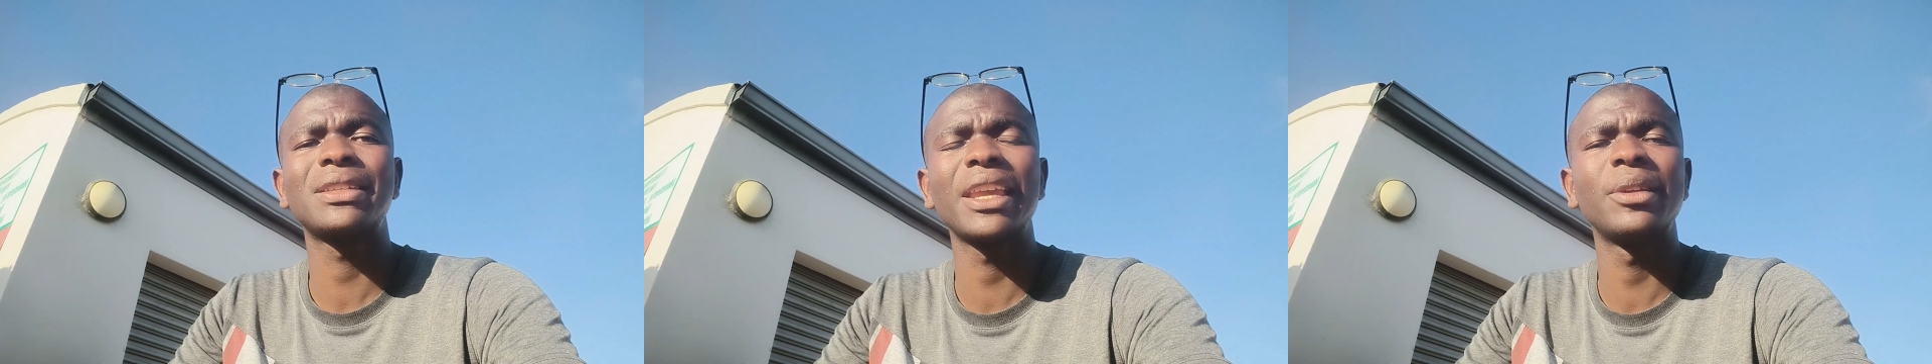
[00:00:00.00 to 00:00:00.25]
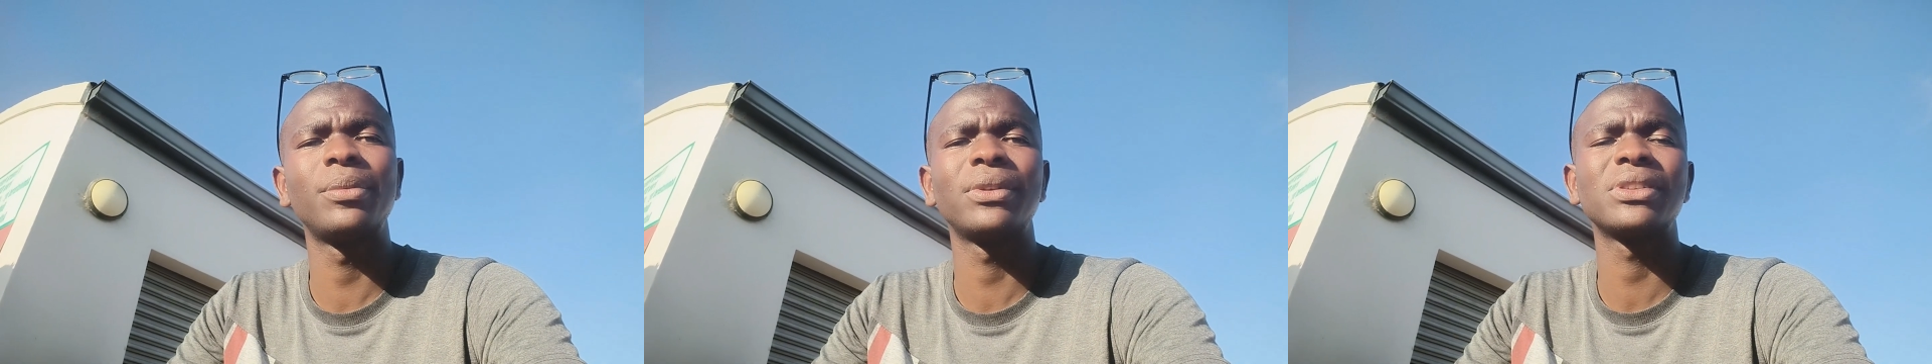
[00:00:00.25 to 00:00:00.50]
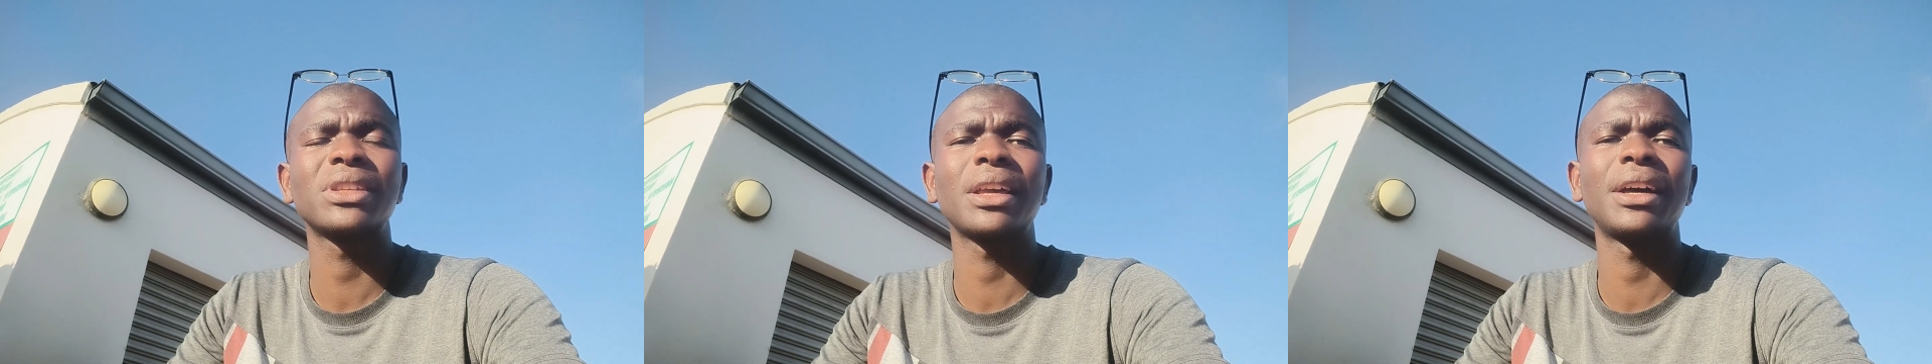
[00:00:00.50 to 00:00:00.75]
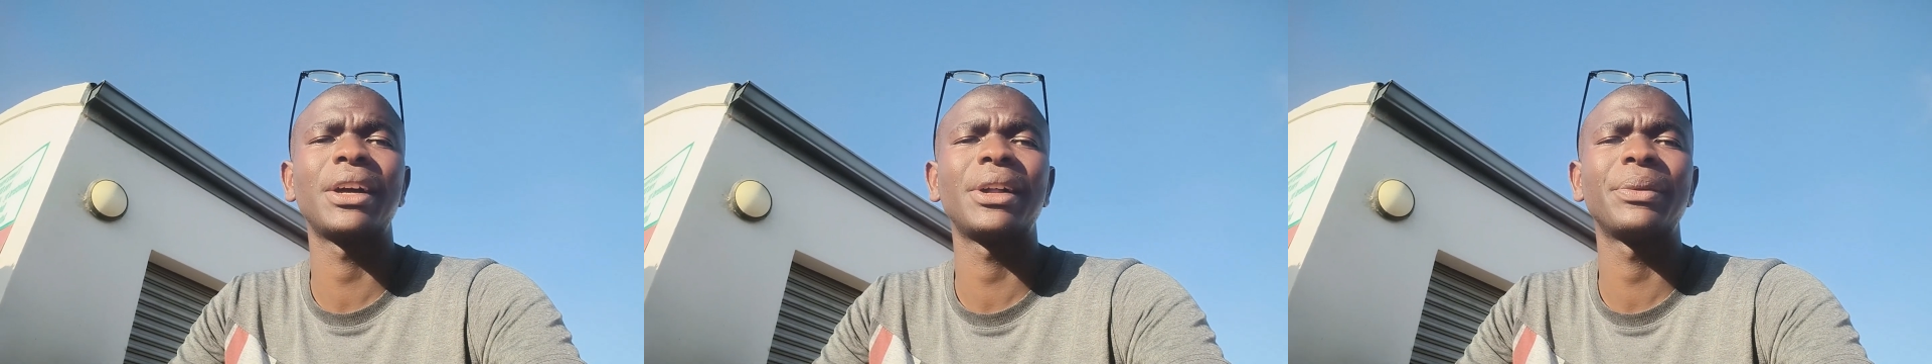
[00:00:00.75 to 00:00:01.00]
tables
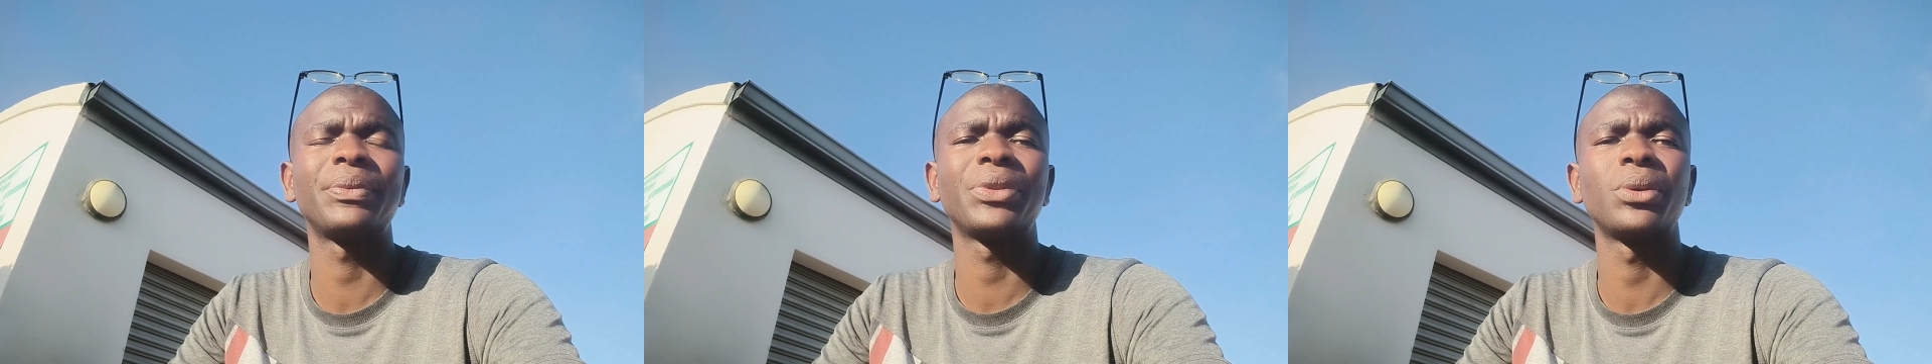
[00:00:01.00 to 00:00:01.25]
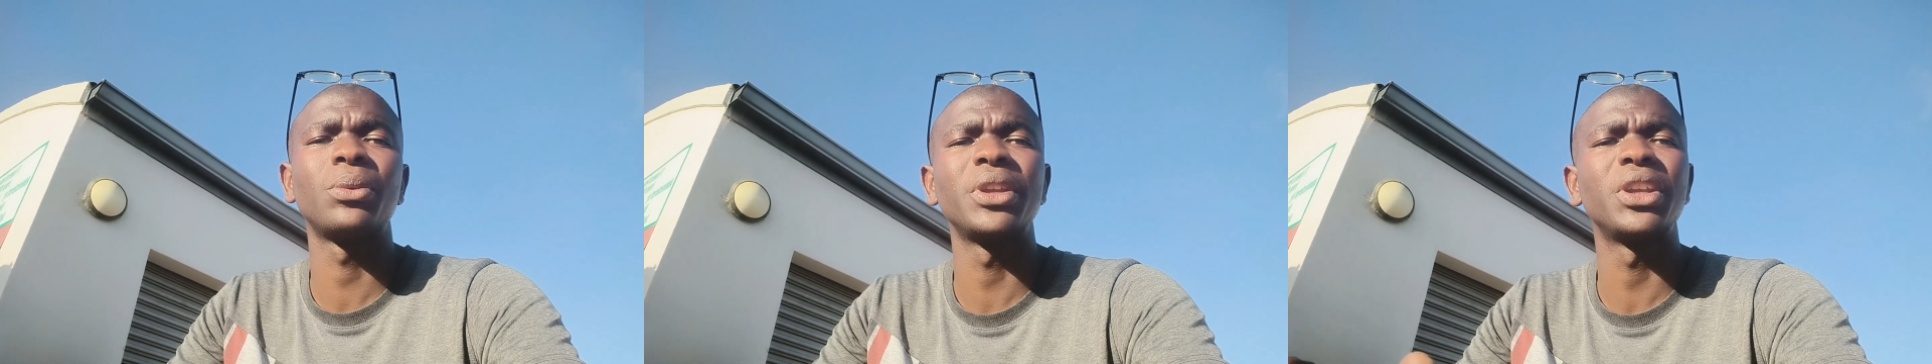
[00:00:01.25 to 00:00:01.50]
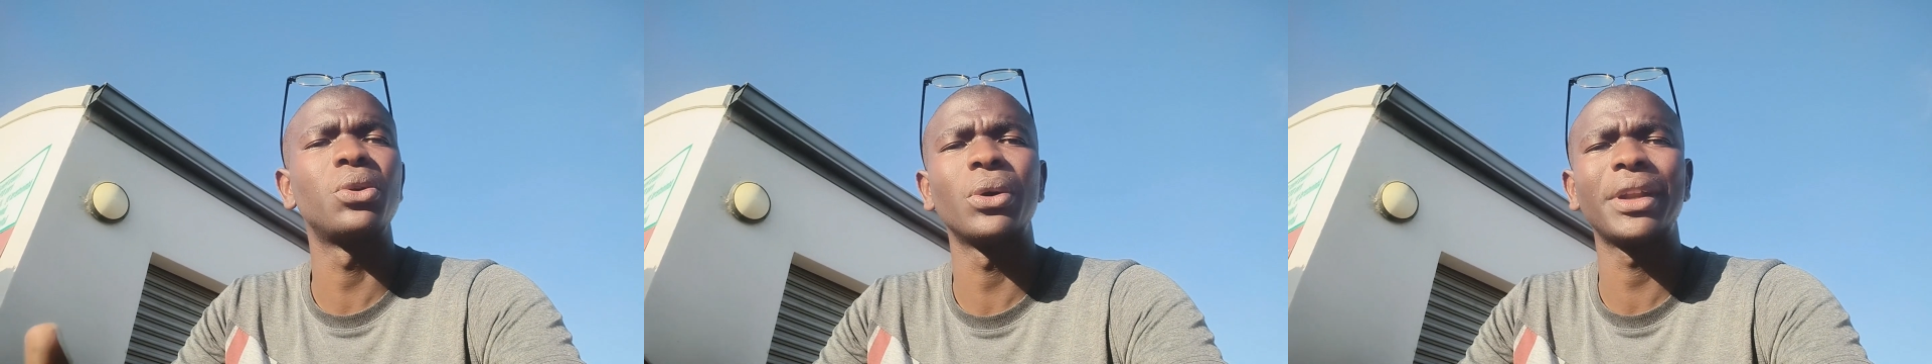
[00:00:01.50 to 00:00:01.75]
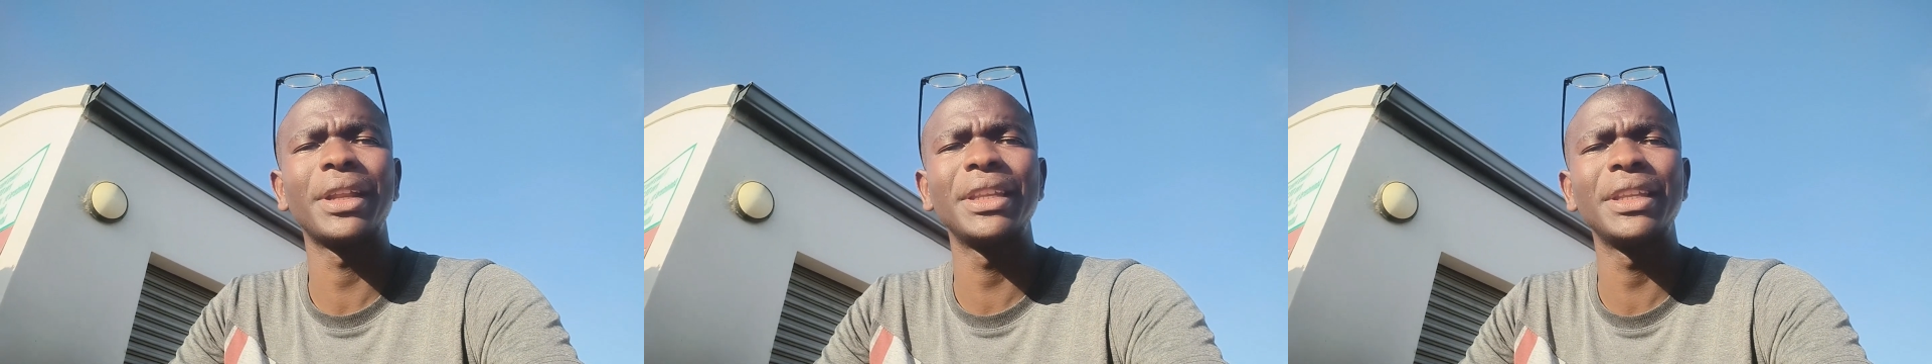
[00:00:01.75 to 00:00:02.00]
we're
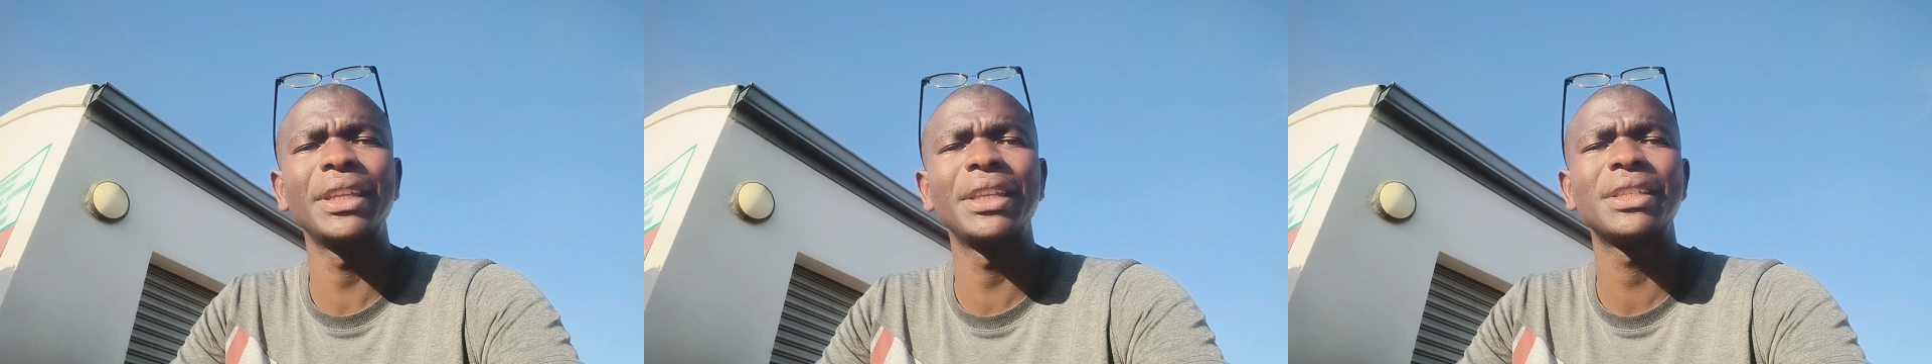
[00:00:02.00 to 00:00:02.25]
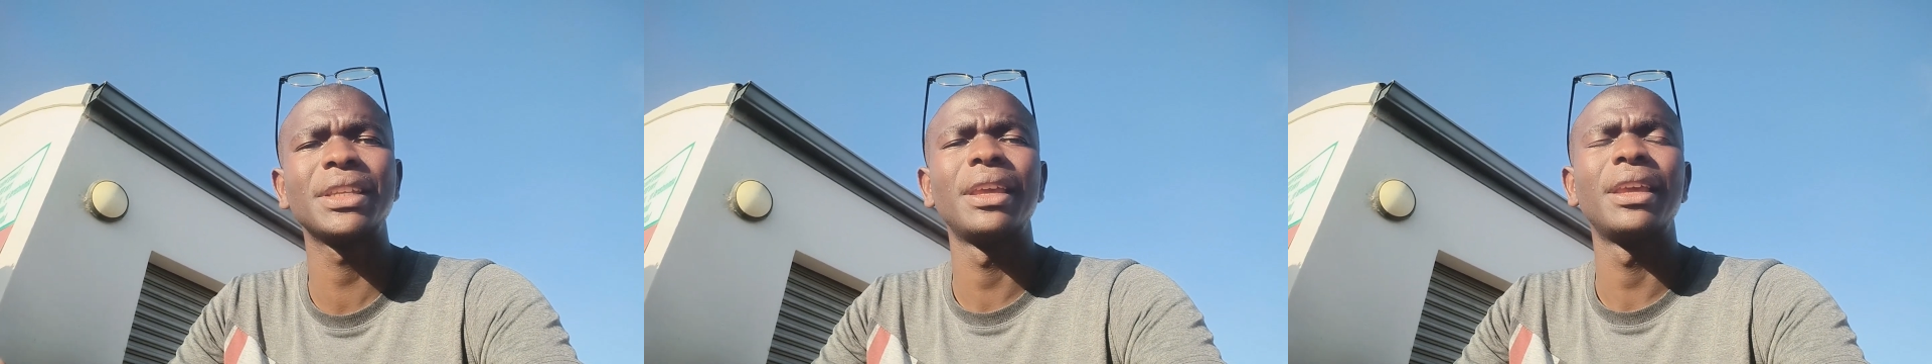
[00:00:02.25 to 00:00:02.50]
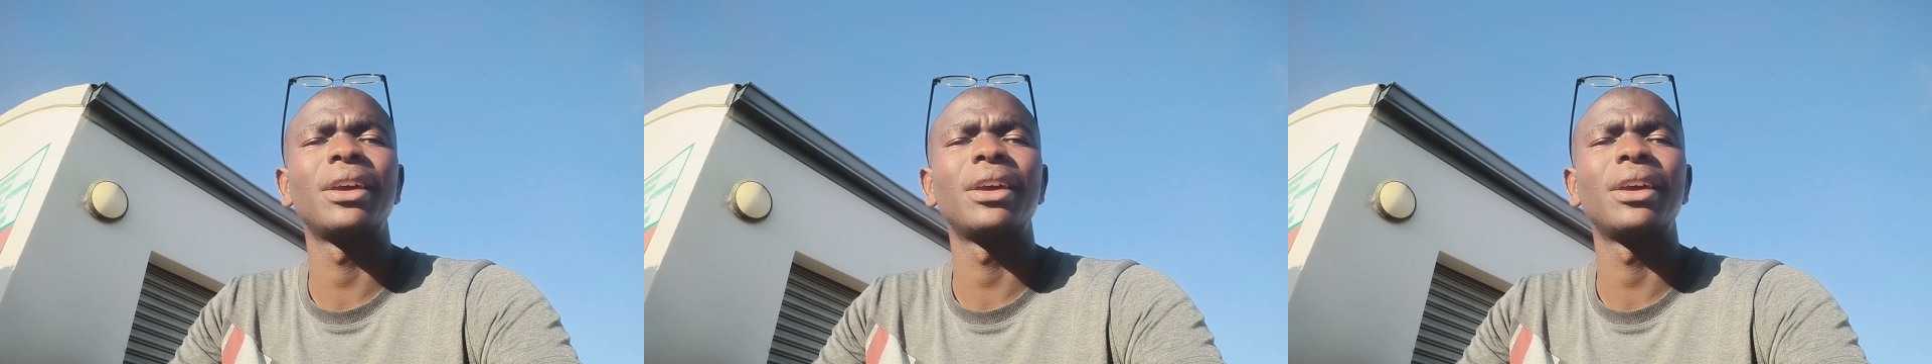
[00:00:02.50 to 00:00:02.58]
gonna need,